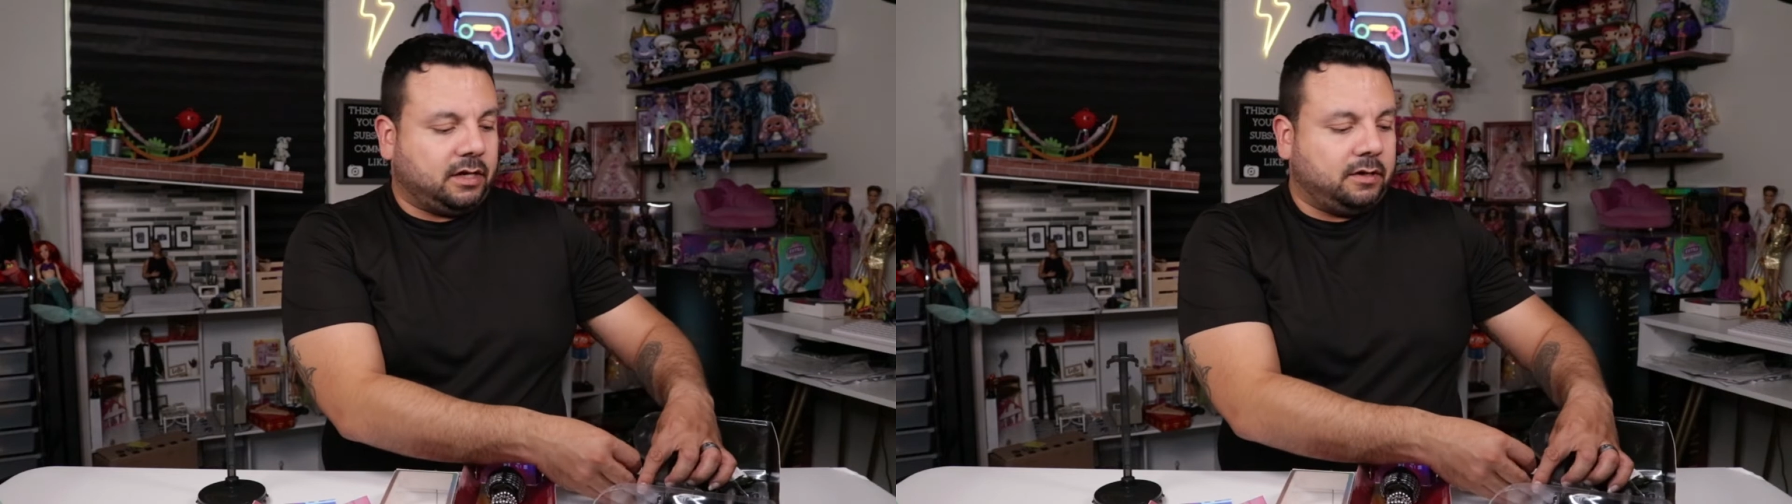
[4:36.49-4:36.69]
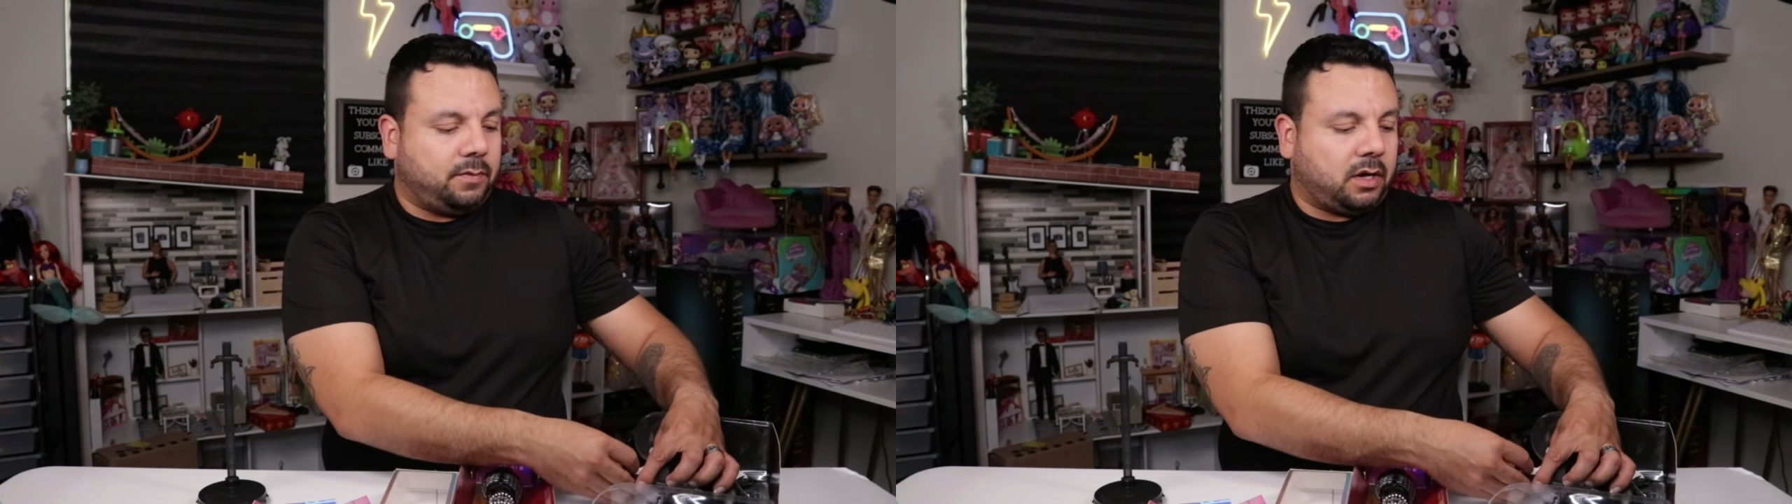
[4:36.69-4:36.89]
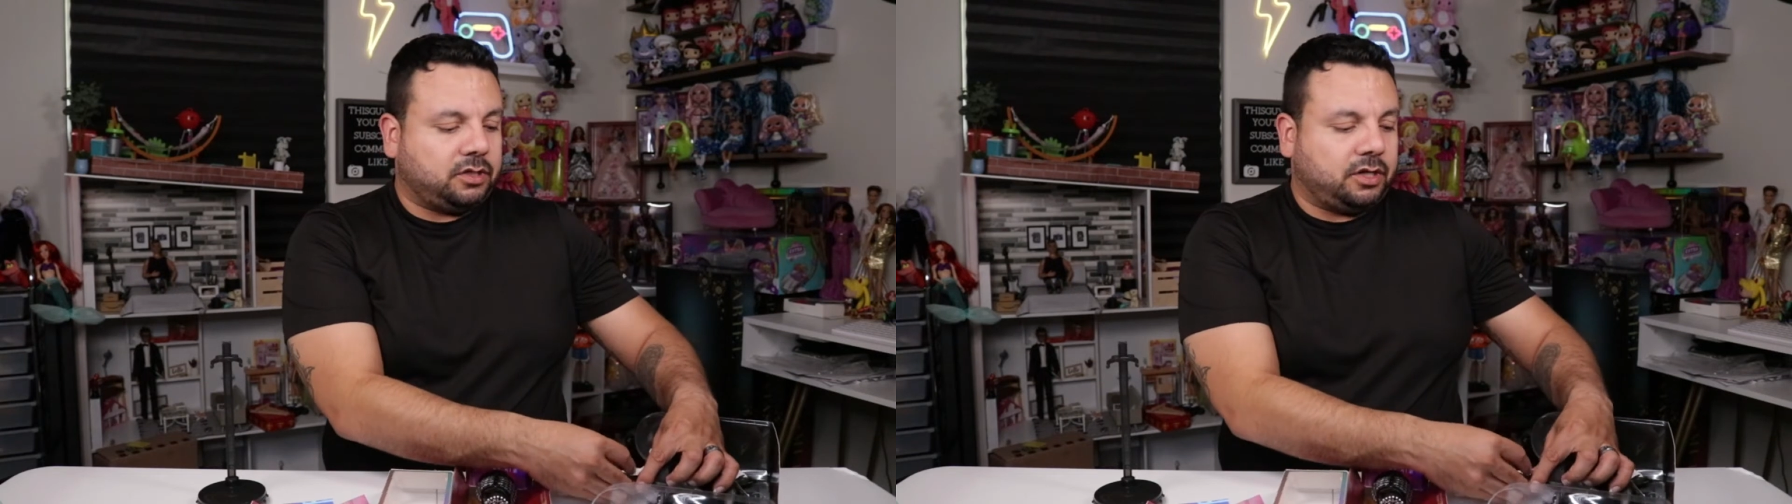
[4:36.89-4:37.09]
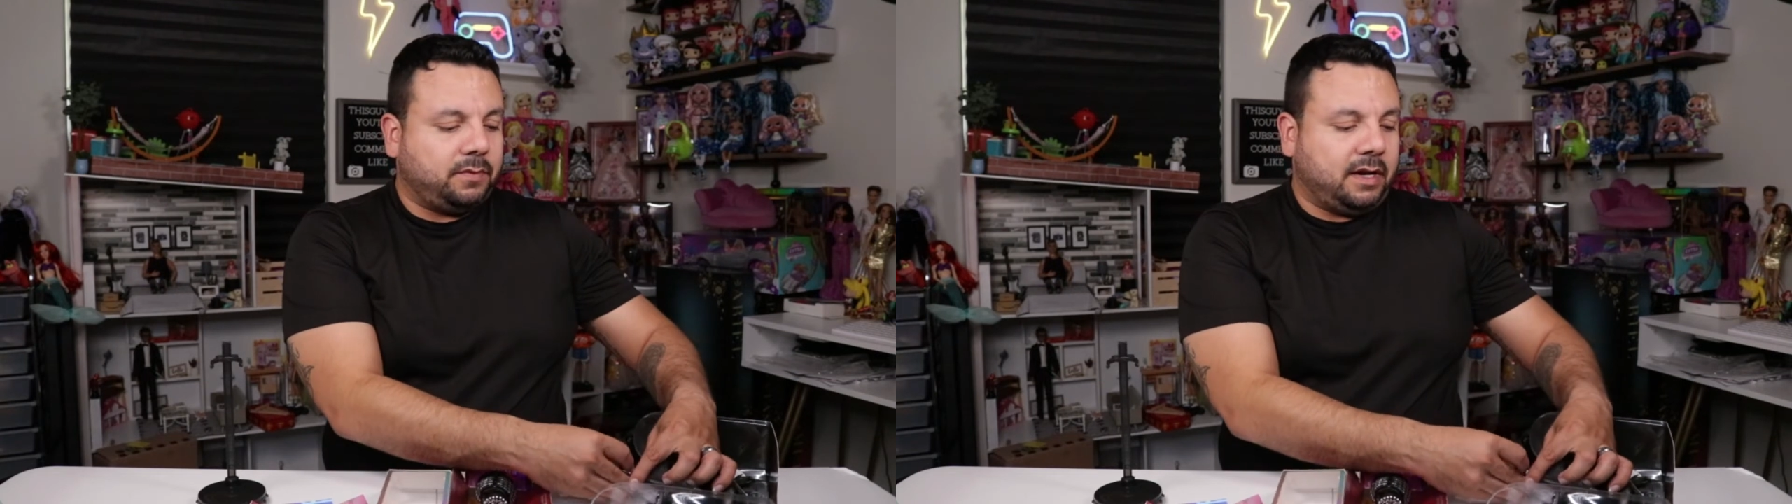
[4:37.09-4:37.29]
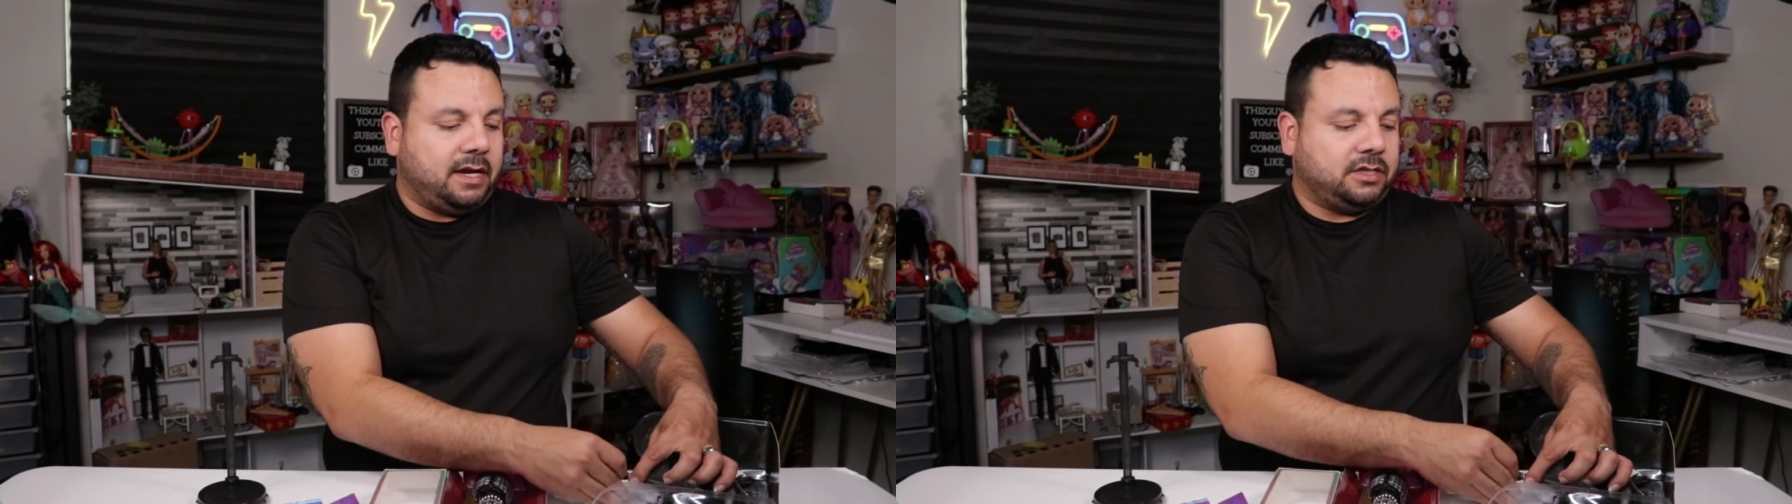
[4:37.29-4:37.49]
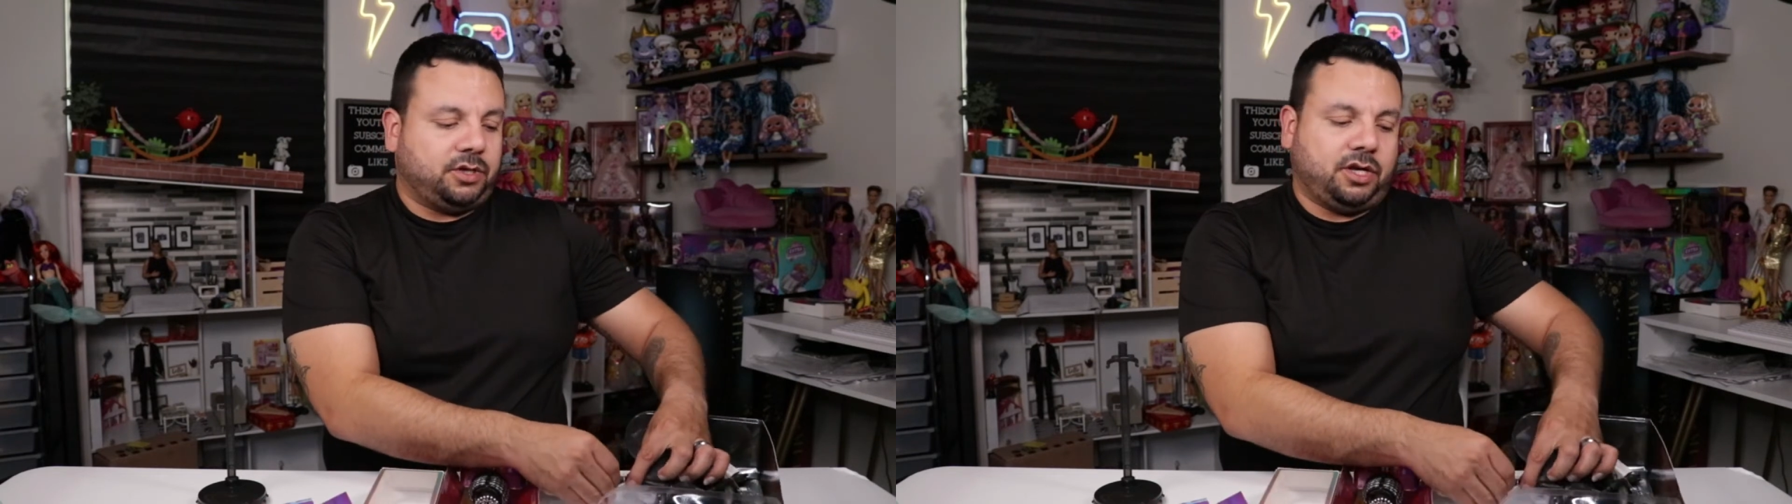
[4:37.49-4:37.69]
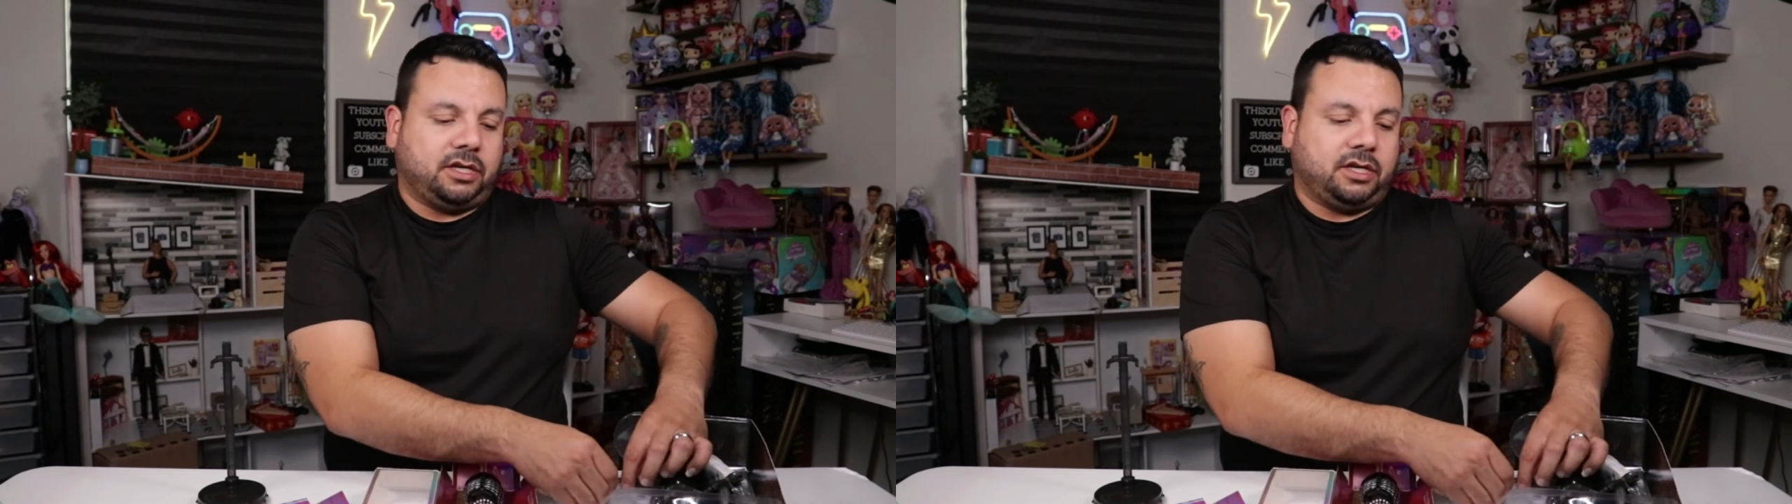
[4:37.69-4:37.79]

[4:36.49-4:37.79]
unbox her completely so I